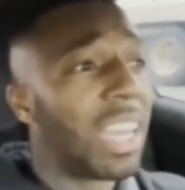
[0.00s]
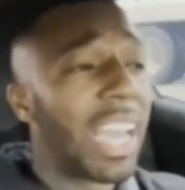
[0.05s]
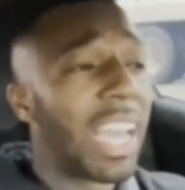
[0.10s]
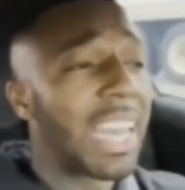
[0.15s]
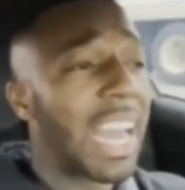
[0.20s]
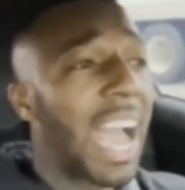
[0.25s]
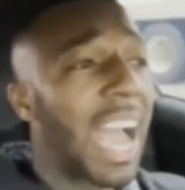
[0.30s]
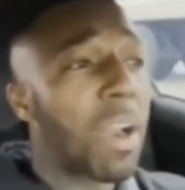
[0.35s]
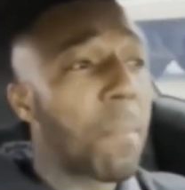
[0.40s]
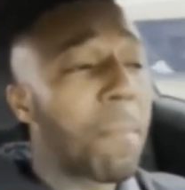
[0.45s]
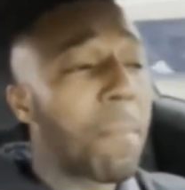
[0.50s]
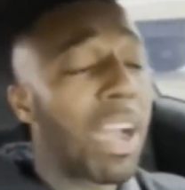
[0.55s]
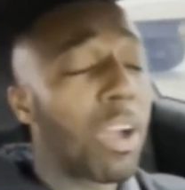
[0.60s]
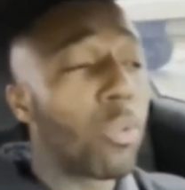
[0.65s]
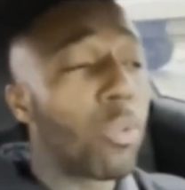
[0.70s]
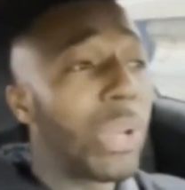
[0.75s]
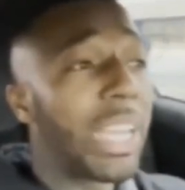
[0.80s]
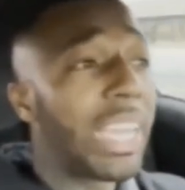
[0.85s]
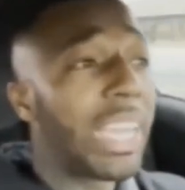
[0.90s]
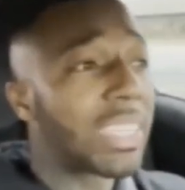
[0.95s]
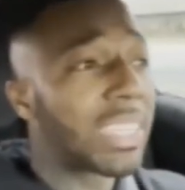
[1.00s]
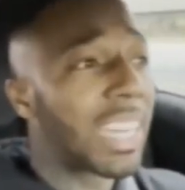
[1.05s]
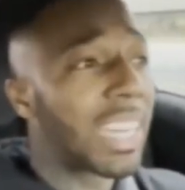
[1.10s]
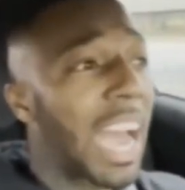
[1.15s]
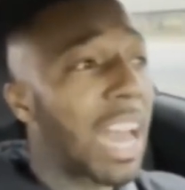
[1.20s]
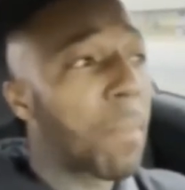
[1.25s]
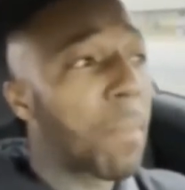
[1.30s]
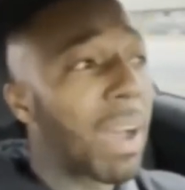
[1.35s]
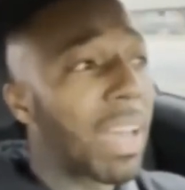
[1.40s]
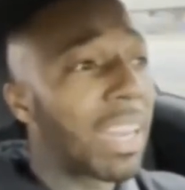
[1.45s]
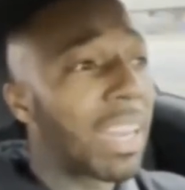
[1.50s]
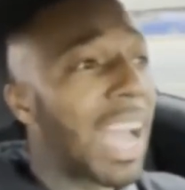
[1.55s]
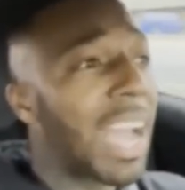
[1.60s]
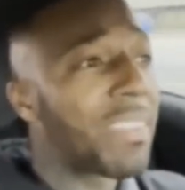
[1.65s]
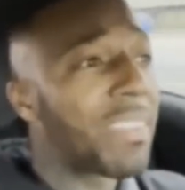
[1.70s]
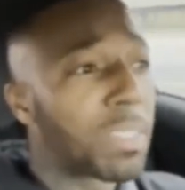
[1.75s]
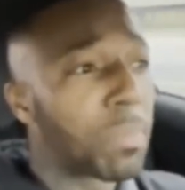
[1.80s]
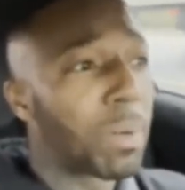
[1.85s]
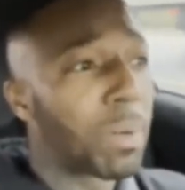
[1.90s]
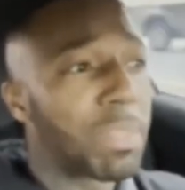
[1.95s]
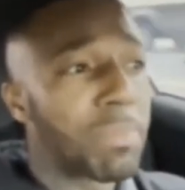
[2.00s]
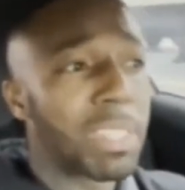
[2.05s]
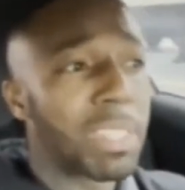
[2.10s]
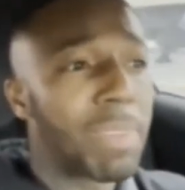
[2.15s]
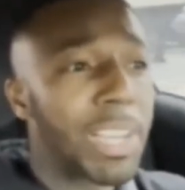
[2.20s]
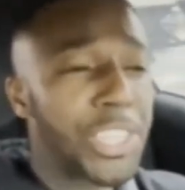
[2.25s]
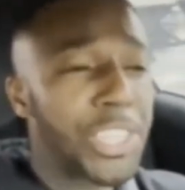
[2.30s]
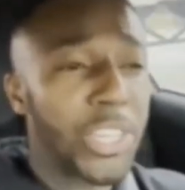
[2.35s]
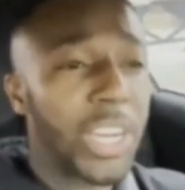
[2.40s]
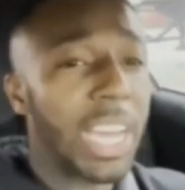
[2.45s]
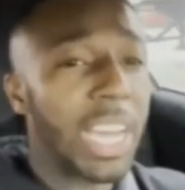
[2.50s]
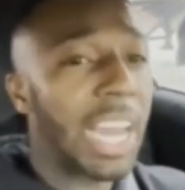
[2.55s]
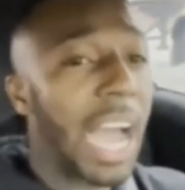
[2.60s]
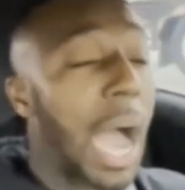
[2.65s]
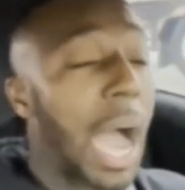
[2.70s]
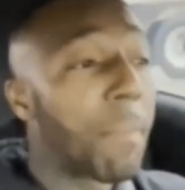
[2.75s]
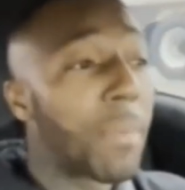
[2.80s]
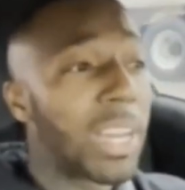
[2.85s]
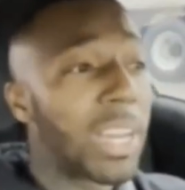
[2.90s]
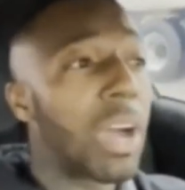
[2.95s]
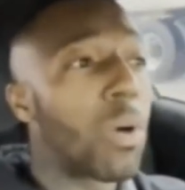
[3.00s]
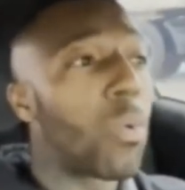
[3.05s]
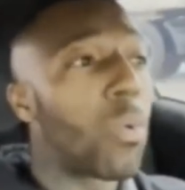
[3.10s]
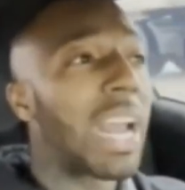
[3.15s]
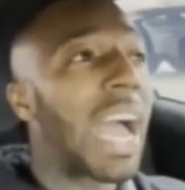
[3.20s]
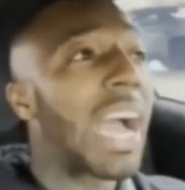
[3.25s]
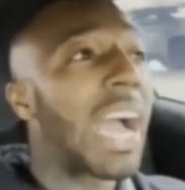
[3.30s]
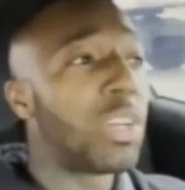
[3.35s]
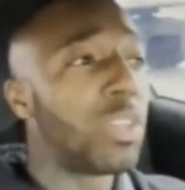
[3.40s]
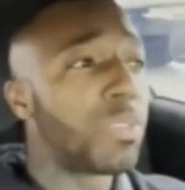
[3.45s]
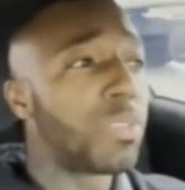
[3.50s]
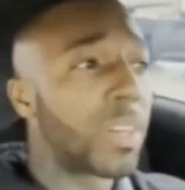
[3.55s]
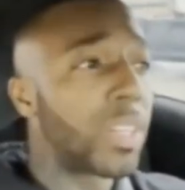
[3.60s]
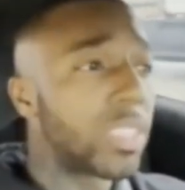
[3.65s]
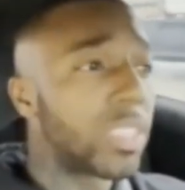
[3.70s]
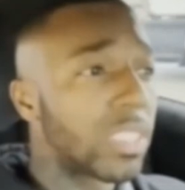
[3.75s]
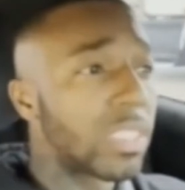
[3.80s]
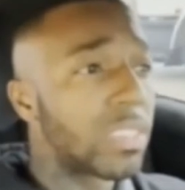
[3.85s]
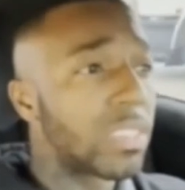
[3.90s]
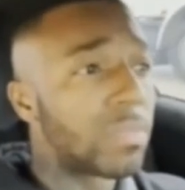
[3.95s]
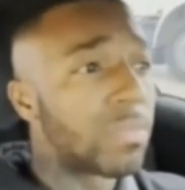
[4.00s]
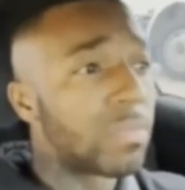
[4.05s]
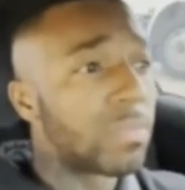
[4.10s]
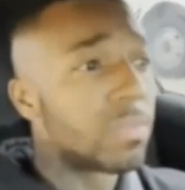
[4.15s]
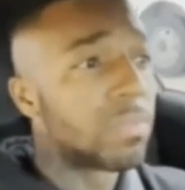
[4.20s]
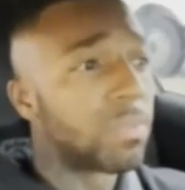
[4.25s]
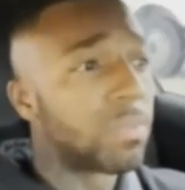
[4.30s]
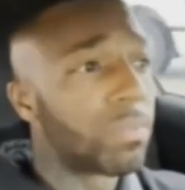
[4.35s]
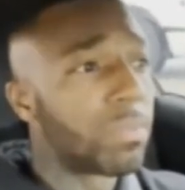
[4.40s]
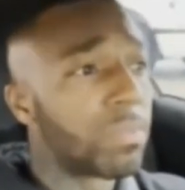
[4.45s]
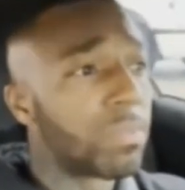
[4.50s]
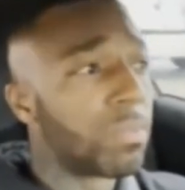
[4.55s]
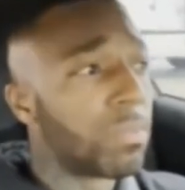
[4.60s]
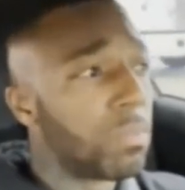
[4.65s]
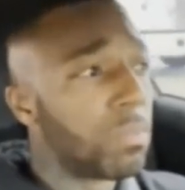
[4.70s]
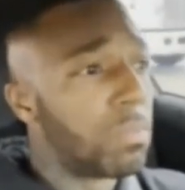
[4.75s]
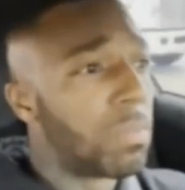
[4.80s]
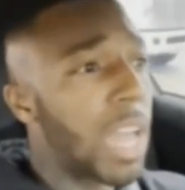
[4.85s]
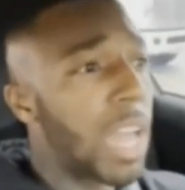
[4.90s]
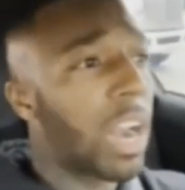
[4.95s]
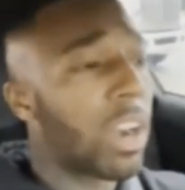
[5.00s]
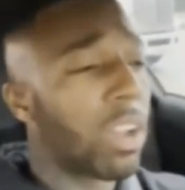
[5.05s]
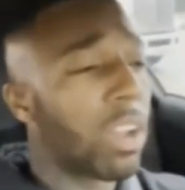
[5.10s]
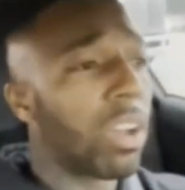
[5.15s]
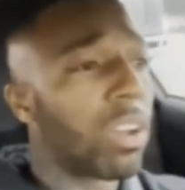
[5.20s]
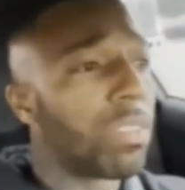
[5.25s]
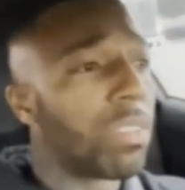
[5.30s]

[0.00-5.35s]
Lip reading: and out of my weeks and out of my life to pretty much make sure that I'm good at what I do first? Not at all.